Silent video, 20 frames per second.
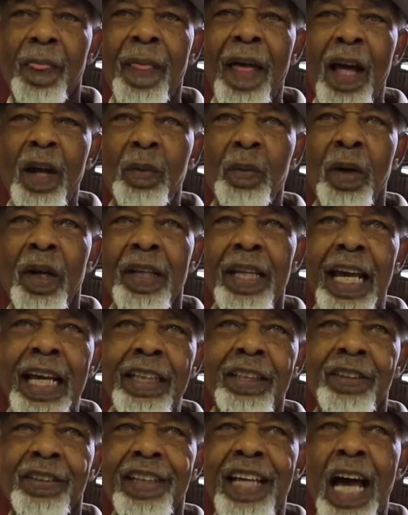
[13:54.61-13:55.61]
that when
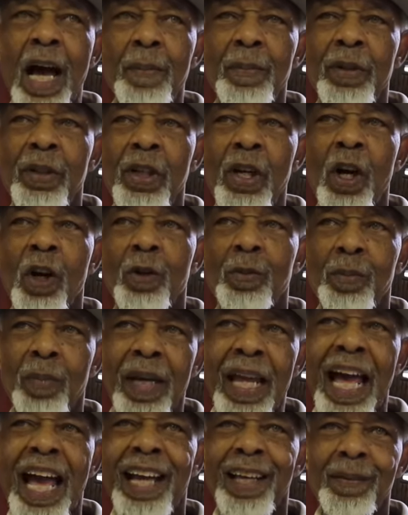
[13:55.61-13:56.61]
they stop young
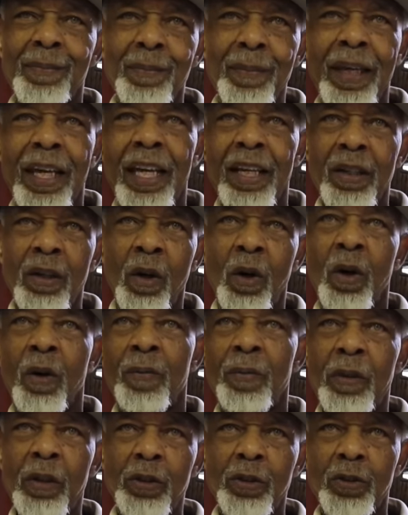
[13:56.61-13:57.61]
black men
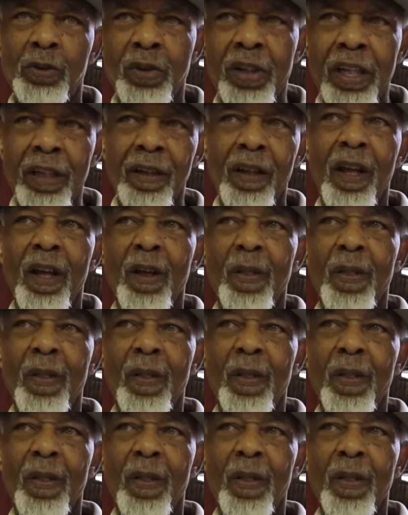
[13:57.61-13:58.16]
on the street,